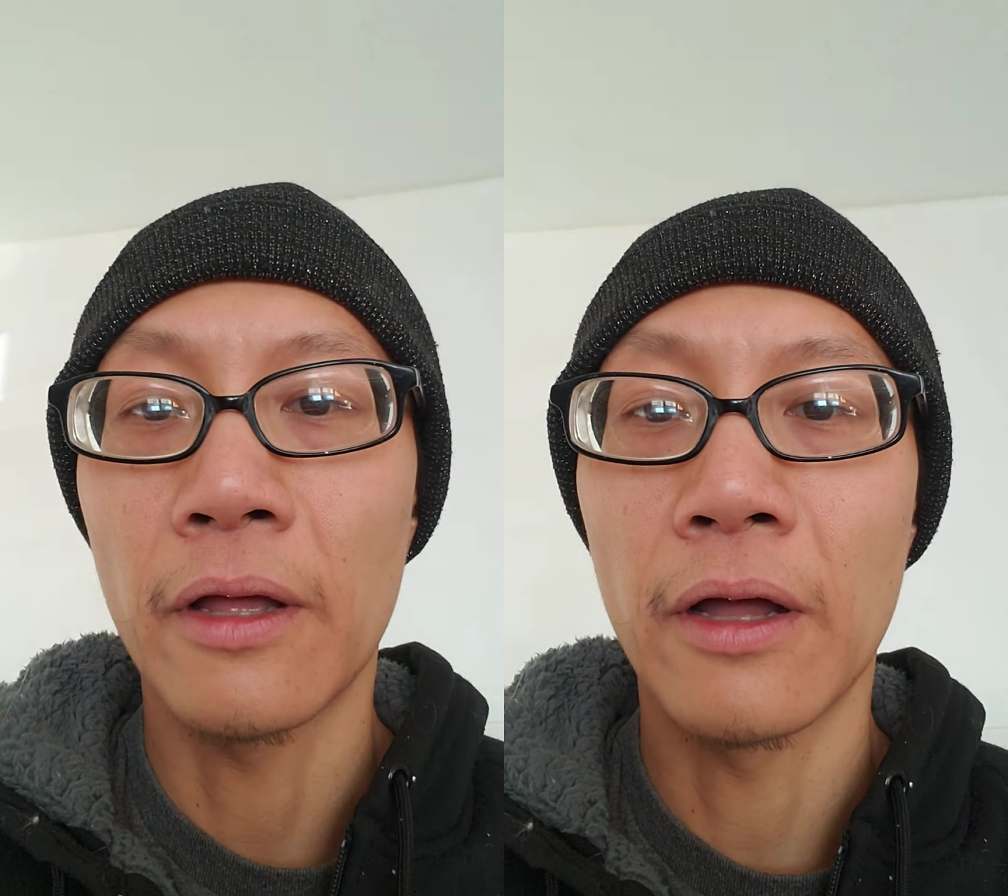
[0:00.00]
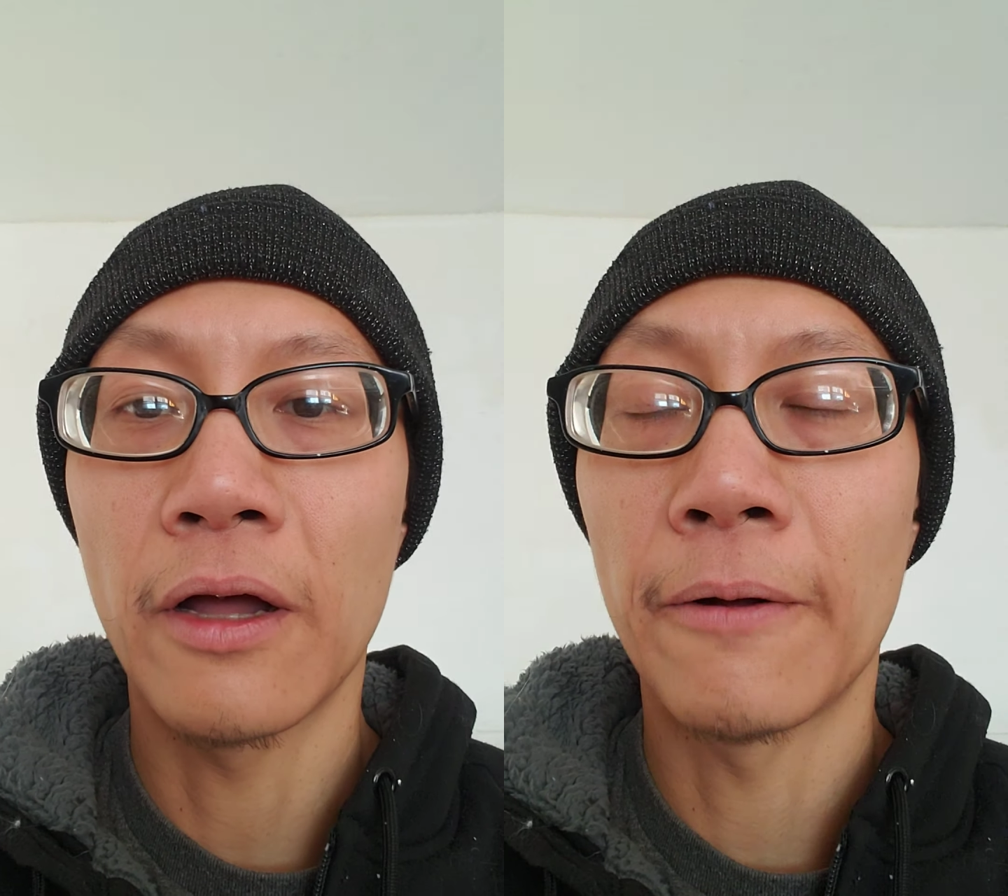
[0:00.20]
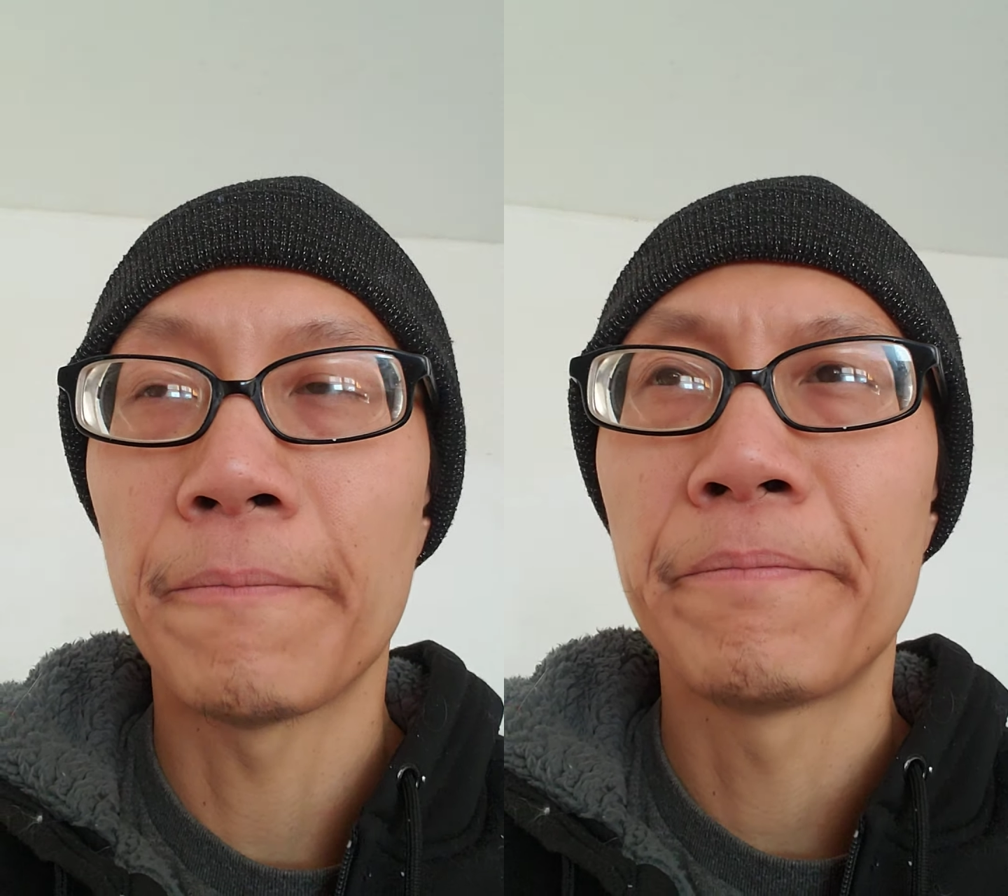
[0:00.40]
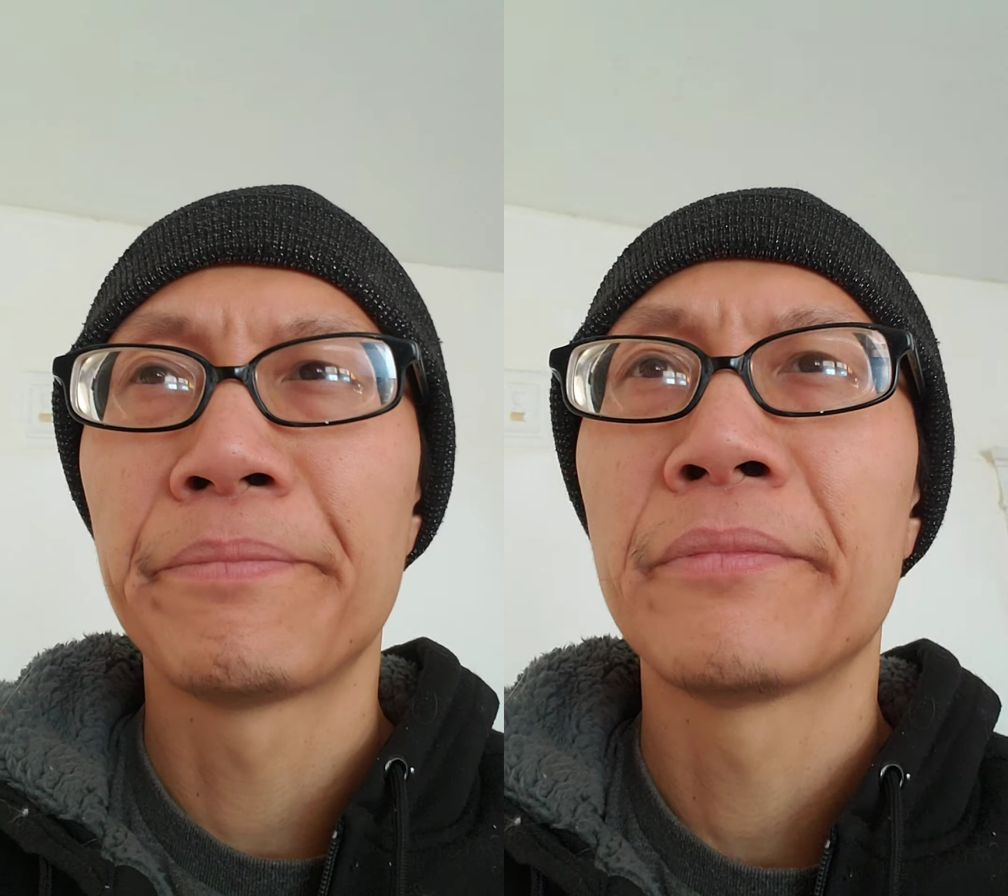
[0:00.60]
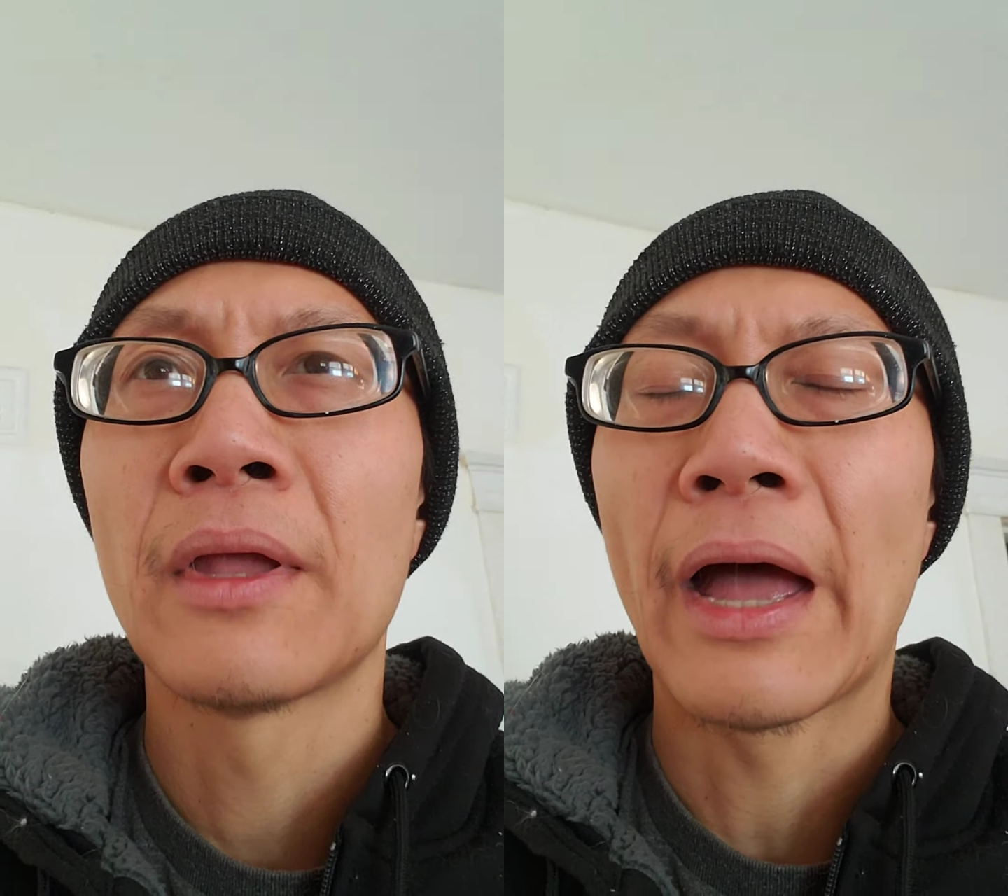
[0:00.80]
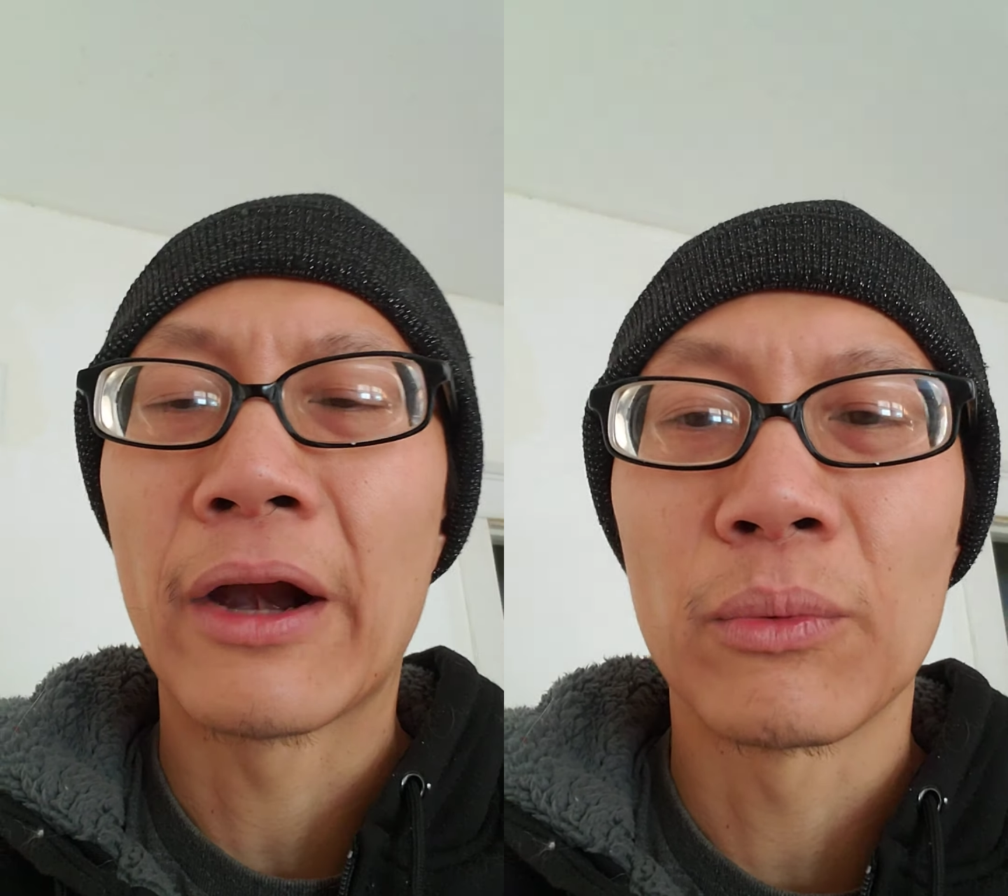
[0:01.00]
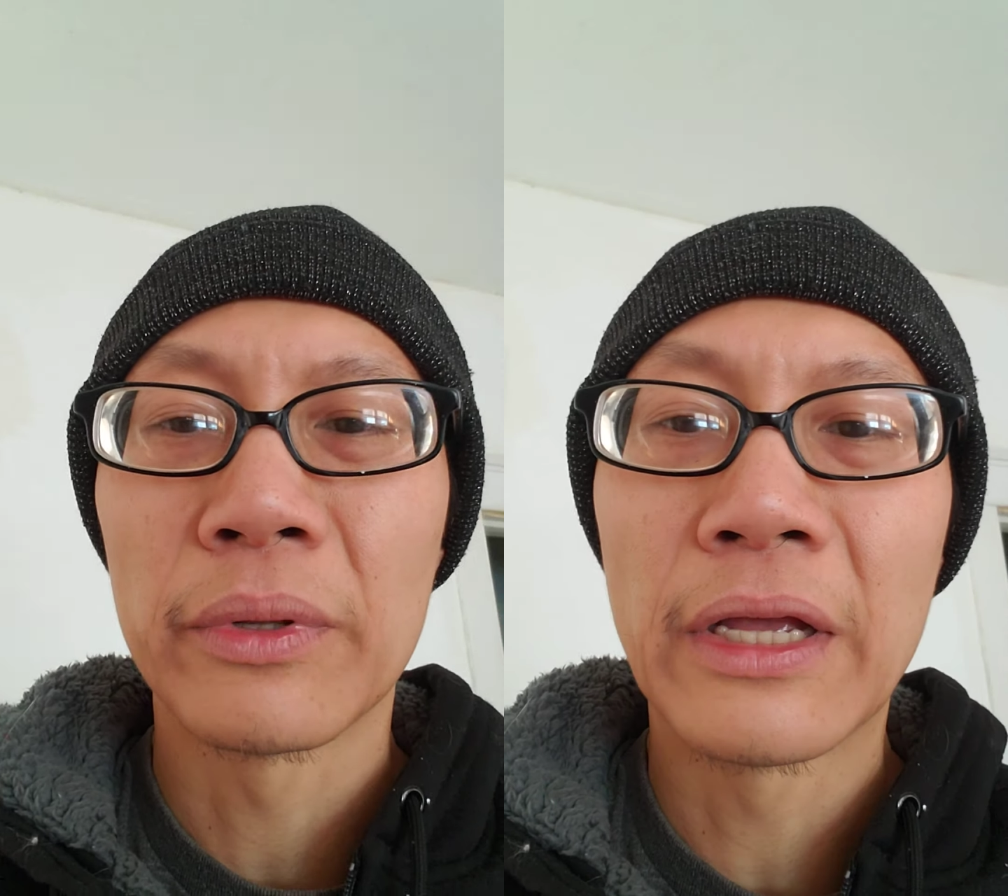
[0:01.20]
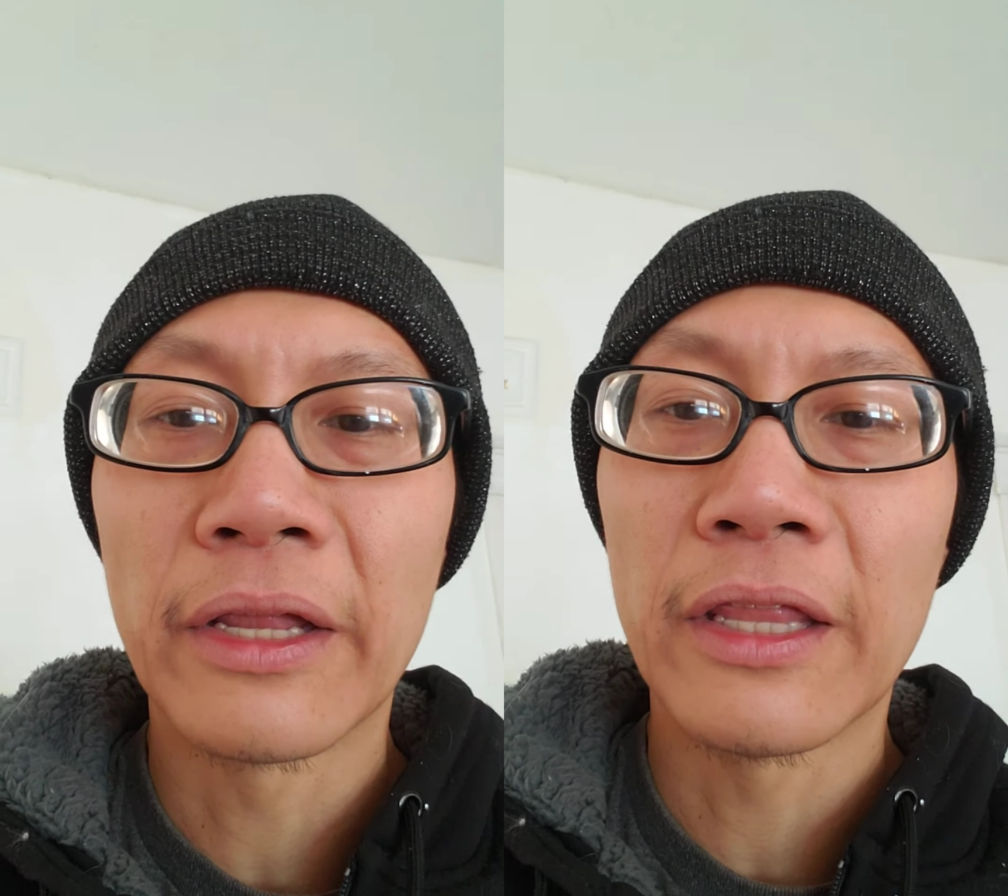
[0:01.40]
I don't
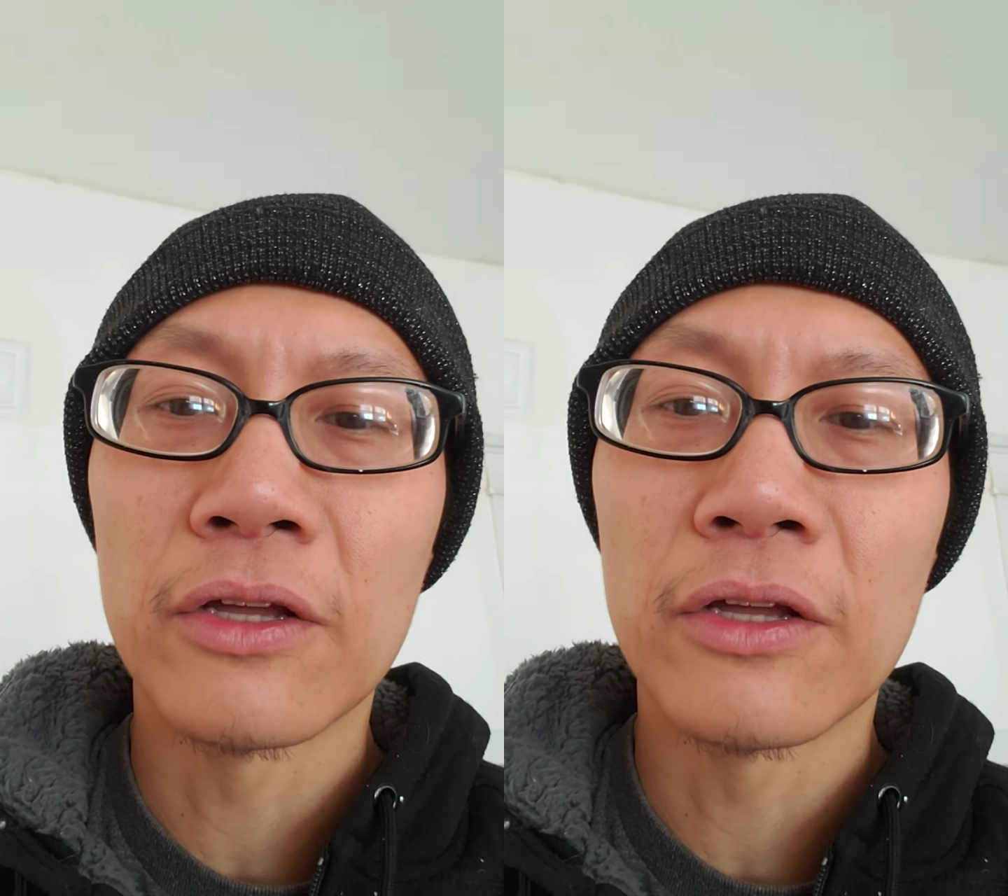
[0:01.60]
really clean